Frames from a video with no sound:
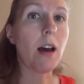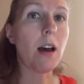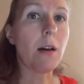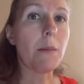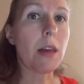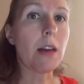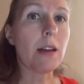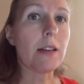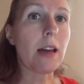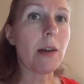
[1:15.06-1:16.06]

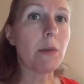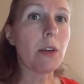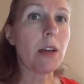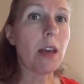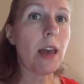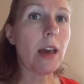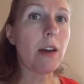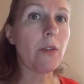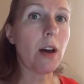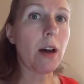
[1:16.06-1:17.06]
and I would
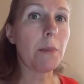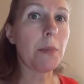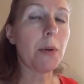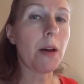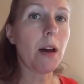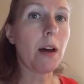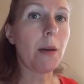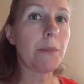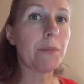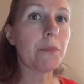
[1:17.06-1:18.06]
have up
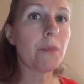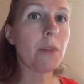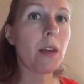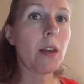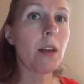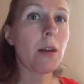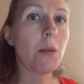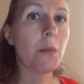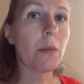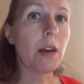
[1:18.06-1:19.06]

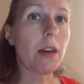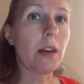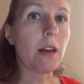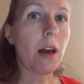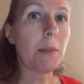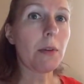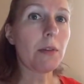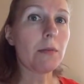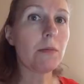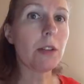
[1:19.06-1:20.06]
a
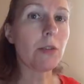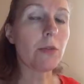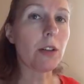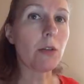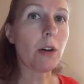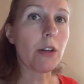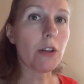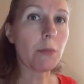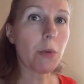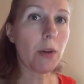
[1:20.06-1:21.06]
couple different
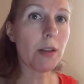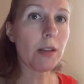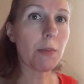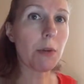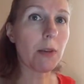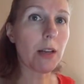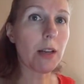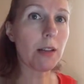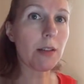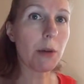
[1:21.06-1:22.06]
question points that be
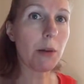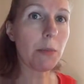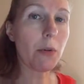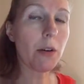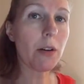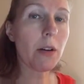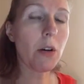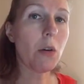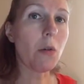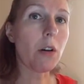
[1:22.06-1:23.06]
written on the smartboard
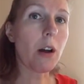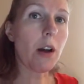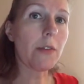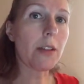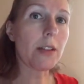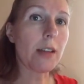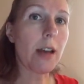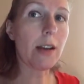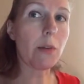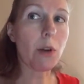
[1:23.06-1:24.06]
or off to the
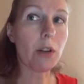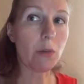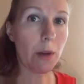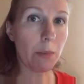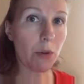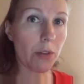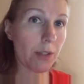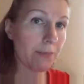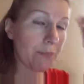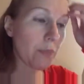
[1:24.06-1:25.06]
side on one of the
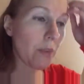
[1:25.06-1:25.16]
whiteboards.